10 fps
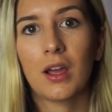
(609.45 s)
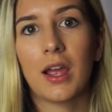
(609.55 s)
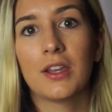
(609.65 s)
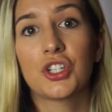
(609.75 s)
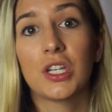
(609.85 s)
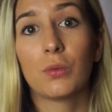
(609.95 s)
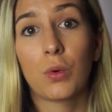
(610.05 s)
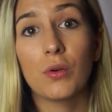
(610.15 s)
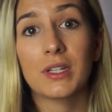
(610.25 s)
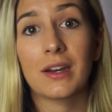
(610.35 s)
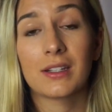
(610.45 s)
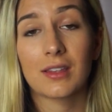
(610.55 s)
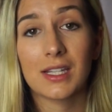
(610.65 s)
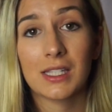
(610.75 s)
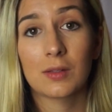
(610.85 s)
And she wrote down his
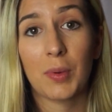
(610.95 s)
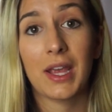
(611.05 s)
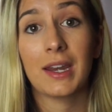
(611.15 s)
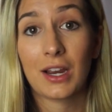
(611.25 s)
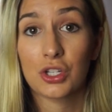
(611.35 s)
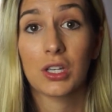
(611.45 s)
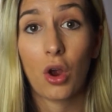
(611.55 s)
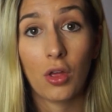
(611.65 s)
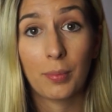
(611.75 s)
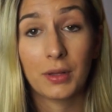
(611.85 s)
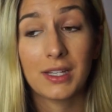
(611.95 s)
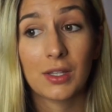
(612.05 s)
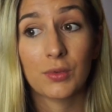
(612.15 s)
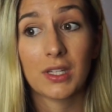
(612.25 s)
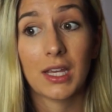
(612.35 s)
license plate and actually called the
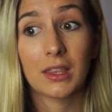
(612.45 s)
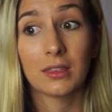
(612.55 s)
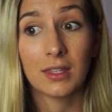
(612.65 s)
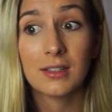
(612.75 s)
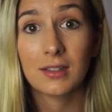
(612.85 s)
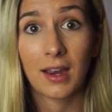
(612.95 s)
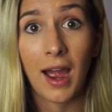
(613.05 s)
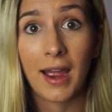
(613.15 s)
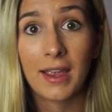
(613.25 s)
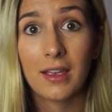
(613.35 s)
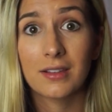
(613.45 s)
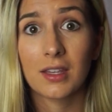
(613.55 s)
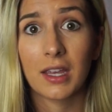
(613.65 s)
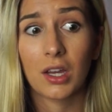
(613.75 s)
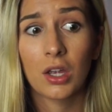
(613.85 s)
police and was like, this guy is
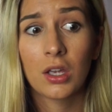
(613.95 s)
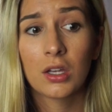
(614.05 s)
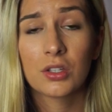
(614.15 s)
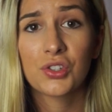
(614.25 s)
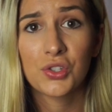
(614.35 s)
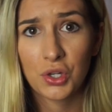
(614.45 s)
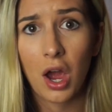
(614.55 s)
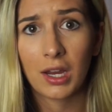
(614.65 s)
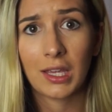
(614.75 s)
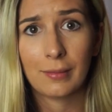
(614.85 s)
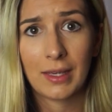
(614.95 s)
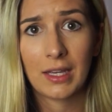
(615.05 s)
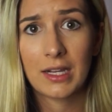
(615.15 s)
like stalking me.